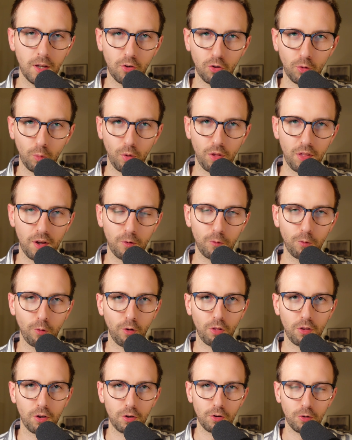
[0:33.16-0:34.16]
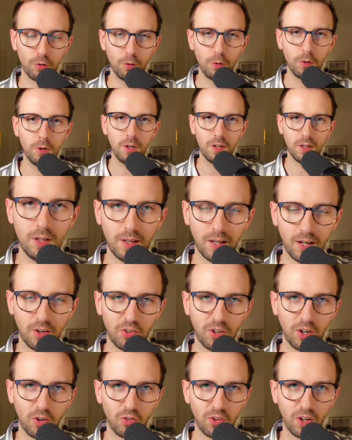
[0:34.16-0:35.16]
So without further ado, let's
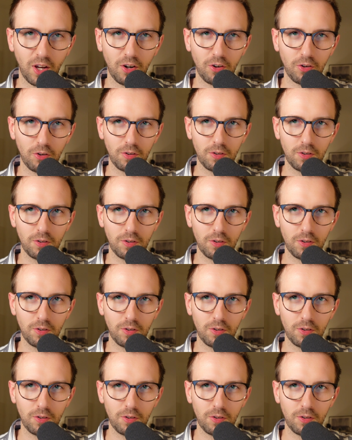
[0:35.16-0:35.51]
get started.